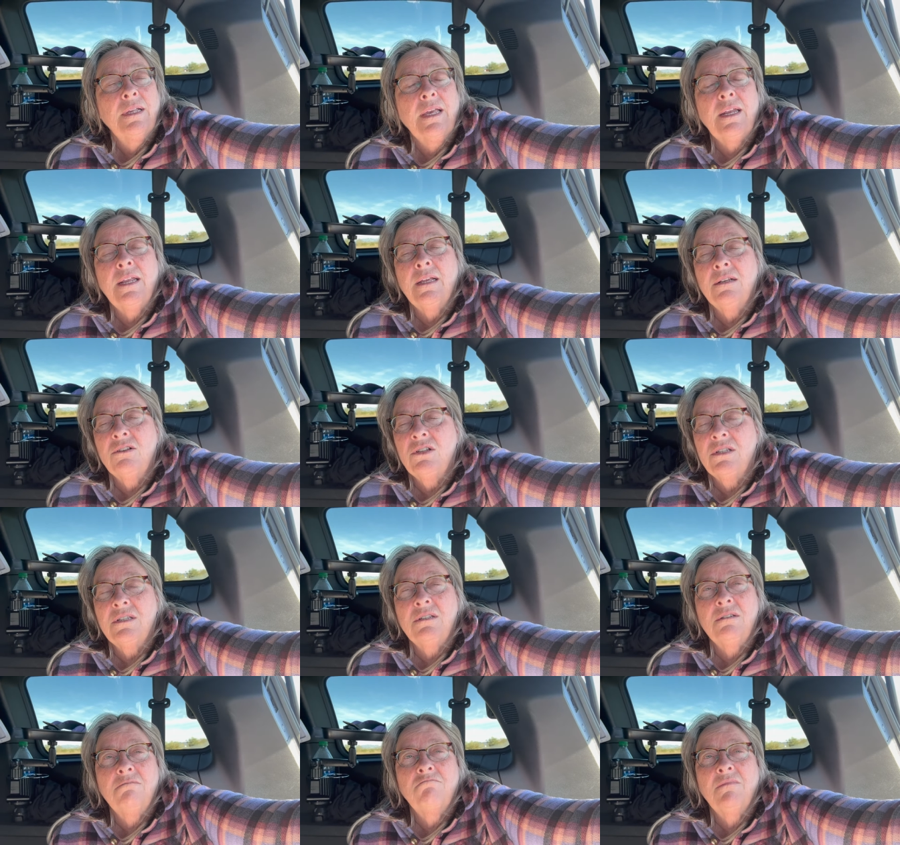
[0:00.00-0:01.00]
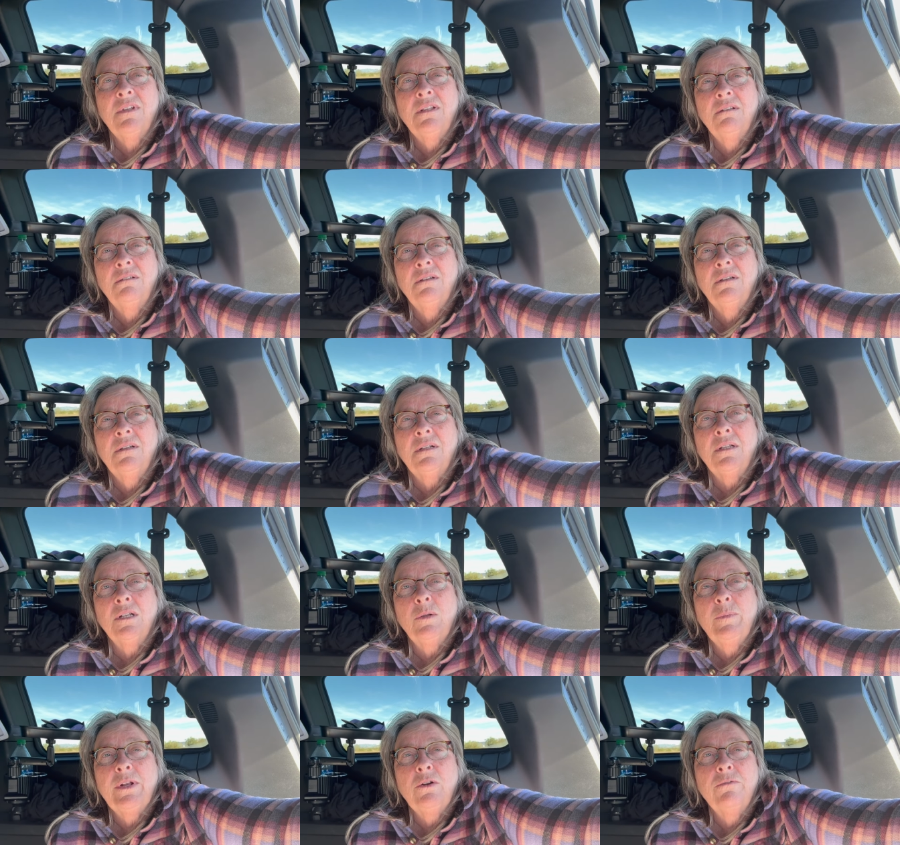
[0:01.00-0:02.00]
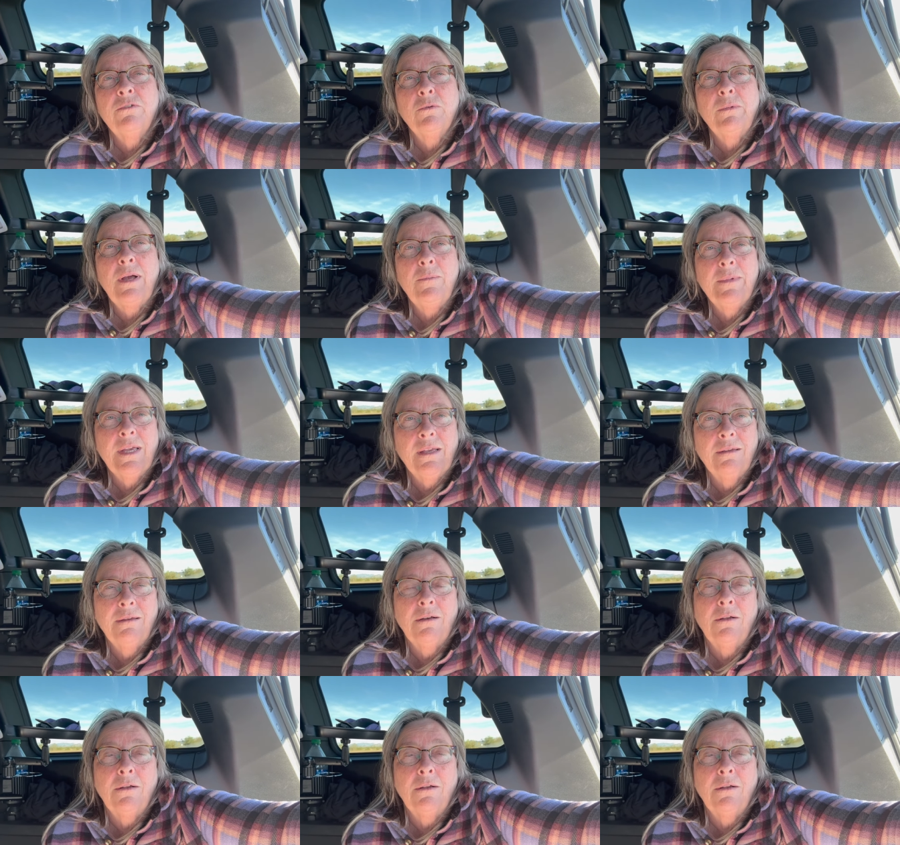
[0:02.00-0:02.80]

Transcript: getting just a little bit overwhelming.